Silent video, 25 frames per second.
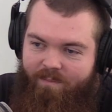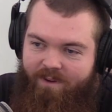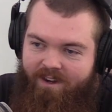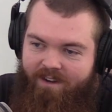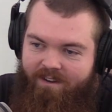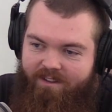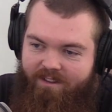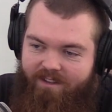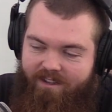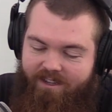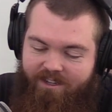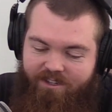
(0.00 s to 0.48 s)

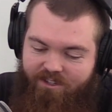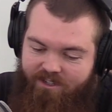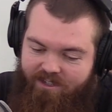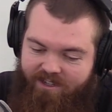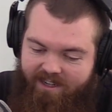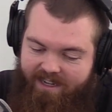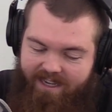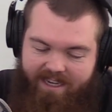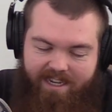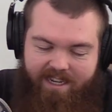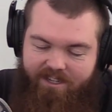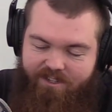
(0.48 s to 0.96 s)
bear, it's
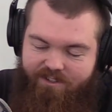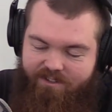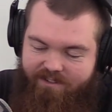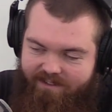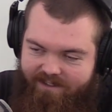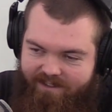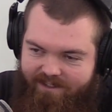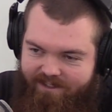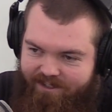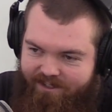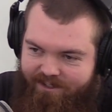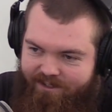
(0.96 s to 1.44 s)
just gonna eat you.
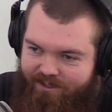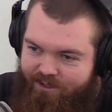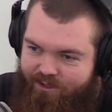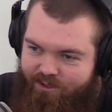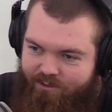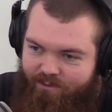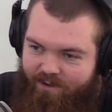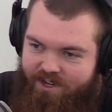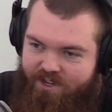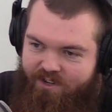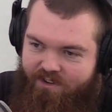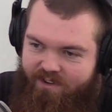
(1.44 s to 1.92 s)
It's gonna
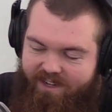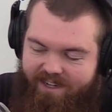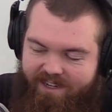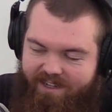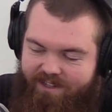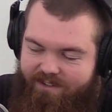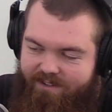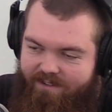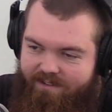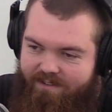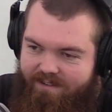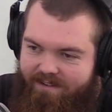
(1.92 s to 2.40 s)
shred you and
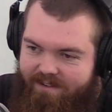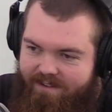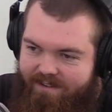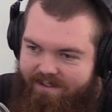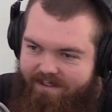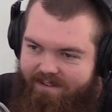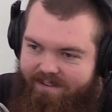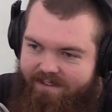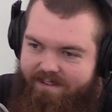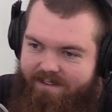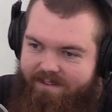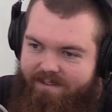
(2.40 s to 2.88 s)
eat you.
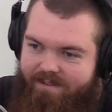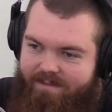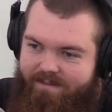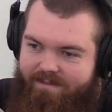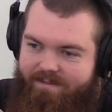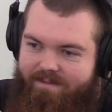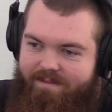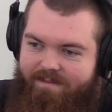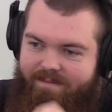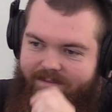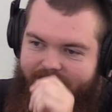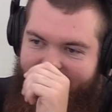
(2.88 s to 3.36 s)
Yeah,
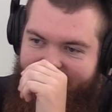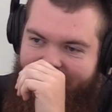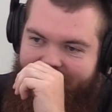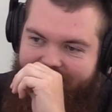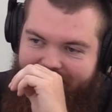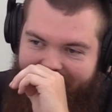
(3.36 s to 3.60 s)
but that's